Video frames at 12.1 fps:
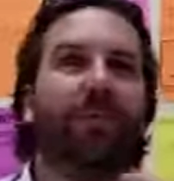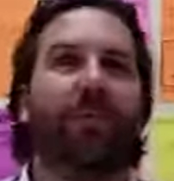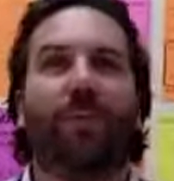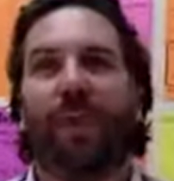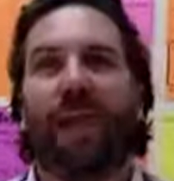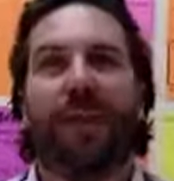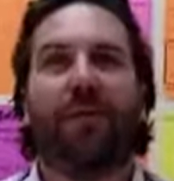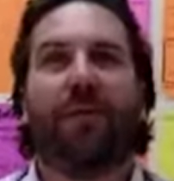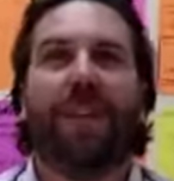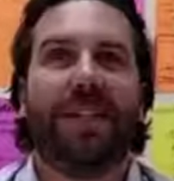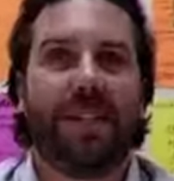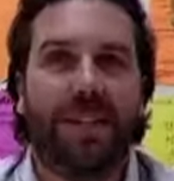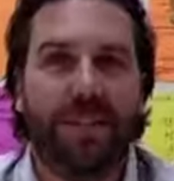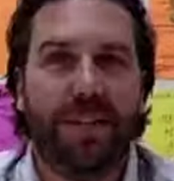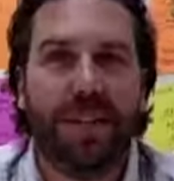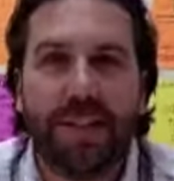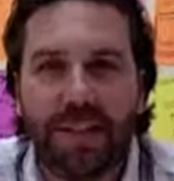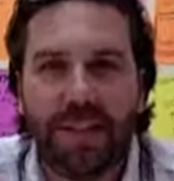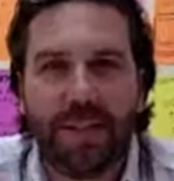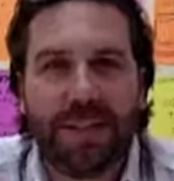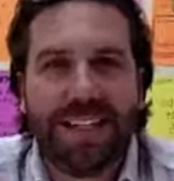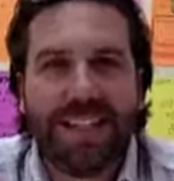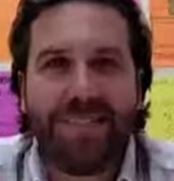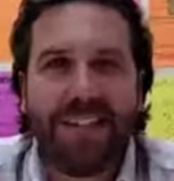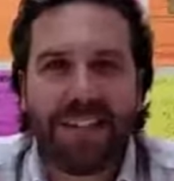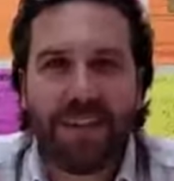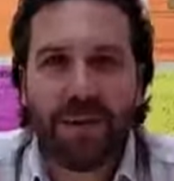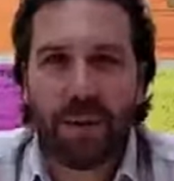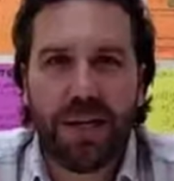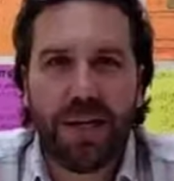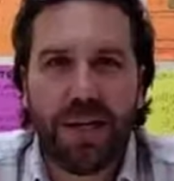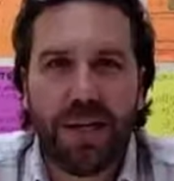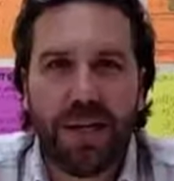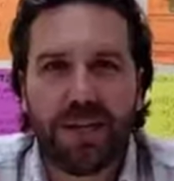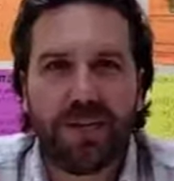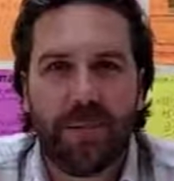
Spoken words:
kind of fun stuff that you get to do in the evenings and the weekends,